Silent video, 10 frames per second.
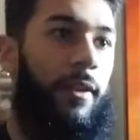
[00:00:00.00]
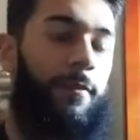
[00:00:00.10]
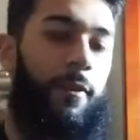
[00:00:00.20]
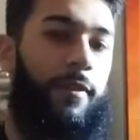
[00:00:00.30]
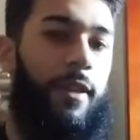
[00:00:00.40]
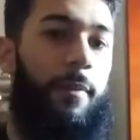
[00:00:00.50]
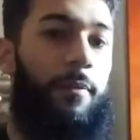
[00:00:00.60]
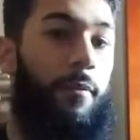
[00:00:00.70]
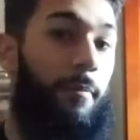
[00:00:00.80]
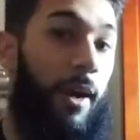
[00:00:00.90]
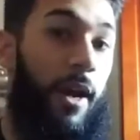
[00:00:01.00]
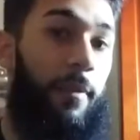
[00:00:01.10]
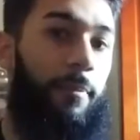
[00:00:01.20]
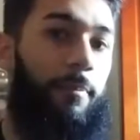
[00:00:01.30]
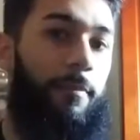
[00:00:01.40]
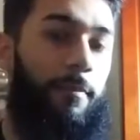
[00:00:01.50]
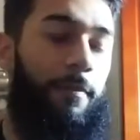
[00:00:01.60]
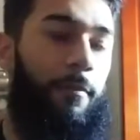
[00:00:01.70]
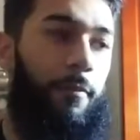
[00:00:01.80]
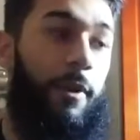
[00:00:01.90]
for example, my
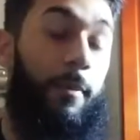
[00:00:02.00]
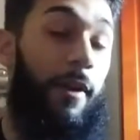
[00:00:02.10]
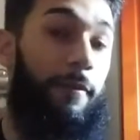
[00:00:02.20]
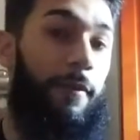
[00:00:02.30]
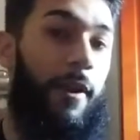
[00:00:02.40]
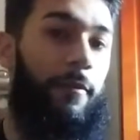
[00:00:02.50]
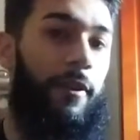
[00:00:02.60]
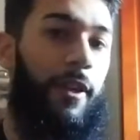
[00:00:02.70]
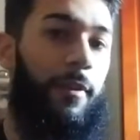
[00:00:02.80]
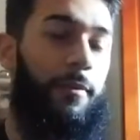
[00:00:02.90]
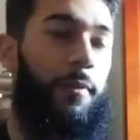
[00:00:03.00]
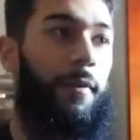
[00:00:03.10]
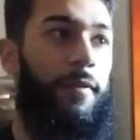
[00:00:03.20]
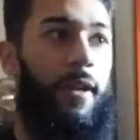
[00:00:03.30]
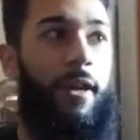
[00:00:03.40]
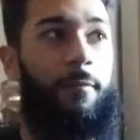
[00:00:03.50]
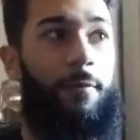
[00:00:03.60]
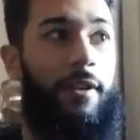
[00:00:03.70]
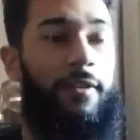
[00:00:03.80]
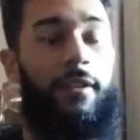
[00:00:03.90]
one of my favorite games of all time,
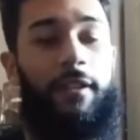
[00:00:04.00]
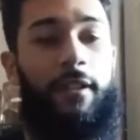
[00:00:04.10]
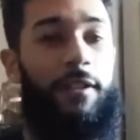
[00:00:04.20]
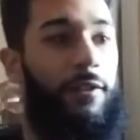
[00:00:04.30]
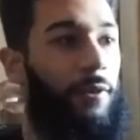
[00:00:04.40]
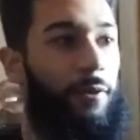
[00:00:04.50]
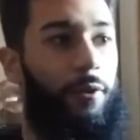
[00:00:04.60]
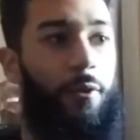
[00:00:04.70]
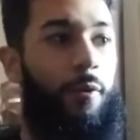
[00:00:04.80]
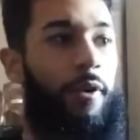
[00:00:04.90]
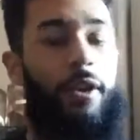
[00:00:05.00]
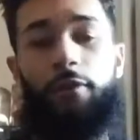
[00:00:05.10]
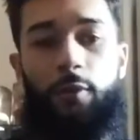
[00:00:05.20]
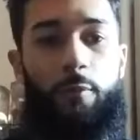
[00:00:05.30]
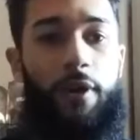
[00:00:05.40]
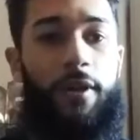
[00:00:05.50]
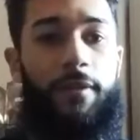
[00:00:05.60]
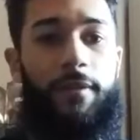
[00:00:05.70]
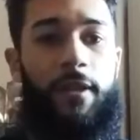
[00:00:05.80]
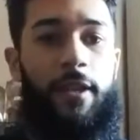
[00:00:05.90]
Ratchet and Clank. You know, you're going out your
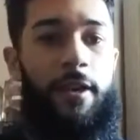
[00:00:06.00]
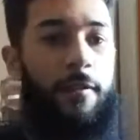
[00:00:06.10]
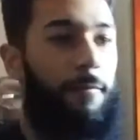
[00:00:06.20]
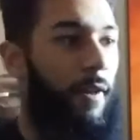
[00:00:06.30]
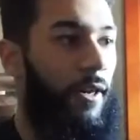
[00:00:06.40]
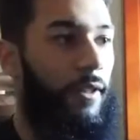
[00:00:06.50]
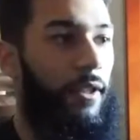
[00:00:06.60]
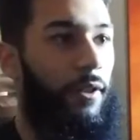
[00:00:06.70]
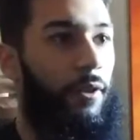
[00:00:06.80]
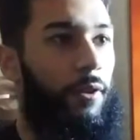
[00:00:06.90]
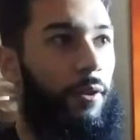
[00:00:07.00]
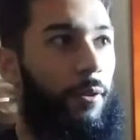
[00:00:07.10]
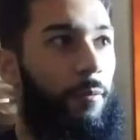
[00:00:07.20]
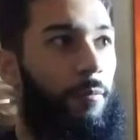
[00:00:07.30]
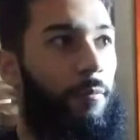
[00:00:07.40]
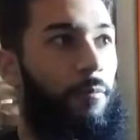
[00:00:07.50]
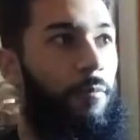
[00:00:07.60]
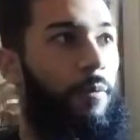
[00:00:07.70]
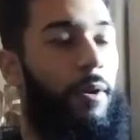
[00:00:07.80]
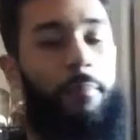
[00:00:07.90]
ways, finding
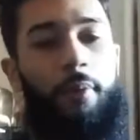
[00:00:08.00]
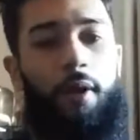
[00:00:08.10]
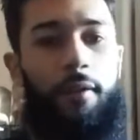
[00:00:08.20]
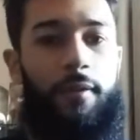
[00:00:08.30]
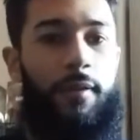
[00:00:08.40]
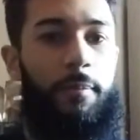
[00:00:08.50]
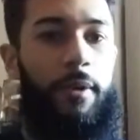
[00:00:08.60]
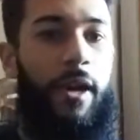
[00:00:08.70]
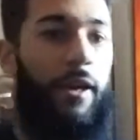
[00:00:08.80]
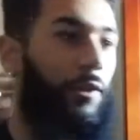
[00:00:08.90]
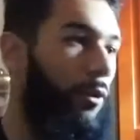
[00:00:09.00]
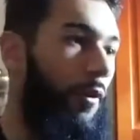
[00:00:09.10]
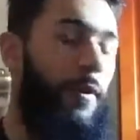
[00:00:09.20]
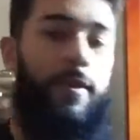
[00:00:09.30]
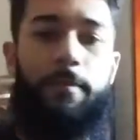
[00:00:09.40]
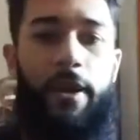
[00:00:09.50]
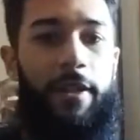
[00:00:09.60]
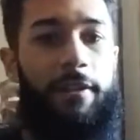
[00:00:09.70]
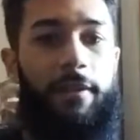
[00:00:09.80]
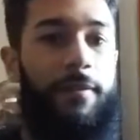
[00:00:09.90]
what boss is behind all this
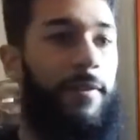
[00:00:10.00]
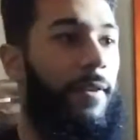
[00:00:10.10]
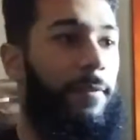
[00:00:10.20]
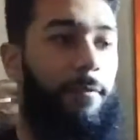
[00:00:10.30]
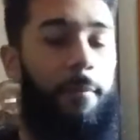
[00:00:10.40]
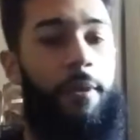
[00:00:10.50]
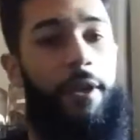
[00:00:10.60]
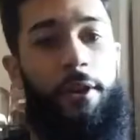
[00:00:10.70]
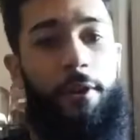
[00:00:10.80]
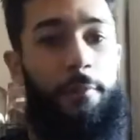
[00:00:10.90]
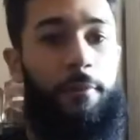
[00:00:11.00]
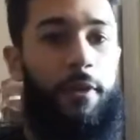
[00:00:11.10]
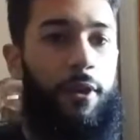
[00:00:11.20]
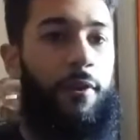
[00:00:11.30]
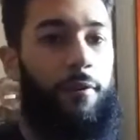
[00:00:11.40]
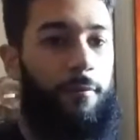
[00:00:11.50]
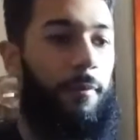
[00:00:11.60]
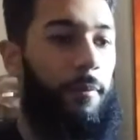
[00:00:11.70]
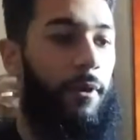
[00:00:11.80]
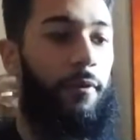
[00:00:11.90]
madness, and from there
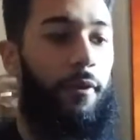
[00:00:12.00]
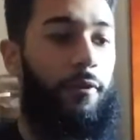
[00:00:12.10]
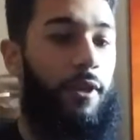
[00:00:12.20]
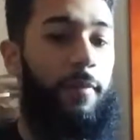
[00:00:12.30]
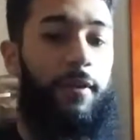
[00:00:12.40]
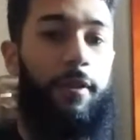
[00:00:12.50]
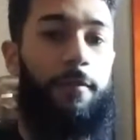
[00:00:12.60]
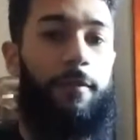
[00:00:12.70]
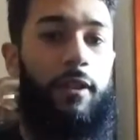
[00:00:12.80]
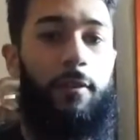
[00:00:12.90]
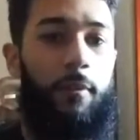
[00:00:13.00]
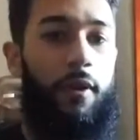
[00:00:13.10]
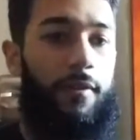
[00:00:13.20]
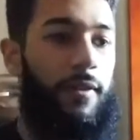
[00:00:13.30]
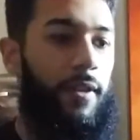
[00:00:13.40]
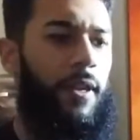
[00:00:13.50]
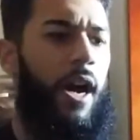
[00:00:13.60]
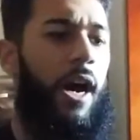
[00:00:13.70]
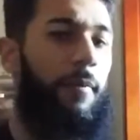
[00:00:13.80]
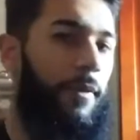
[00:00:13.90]
on, you have to defeat the boss. And
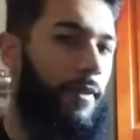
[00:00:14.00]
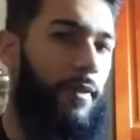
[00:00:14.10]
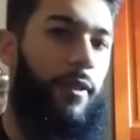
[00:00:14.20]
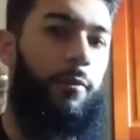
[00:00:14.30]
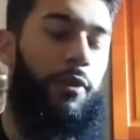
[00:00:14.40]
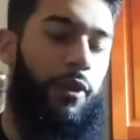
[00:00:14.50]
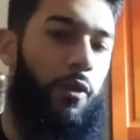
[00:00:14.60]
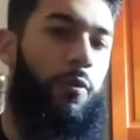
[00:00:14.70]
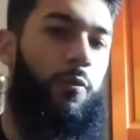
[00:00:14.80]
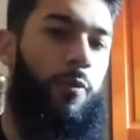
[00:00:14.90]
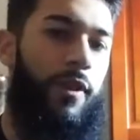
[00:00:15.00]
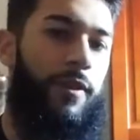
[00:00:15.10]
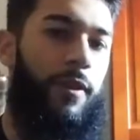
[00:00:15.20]
obviously, we know who wins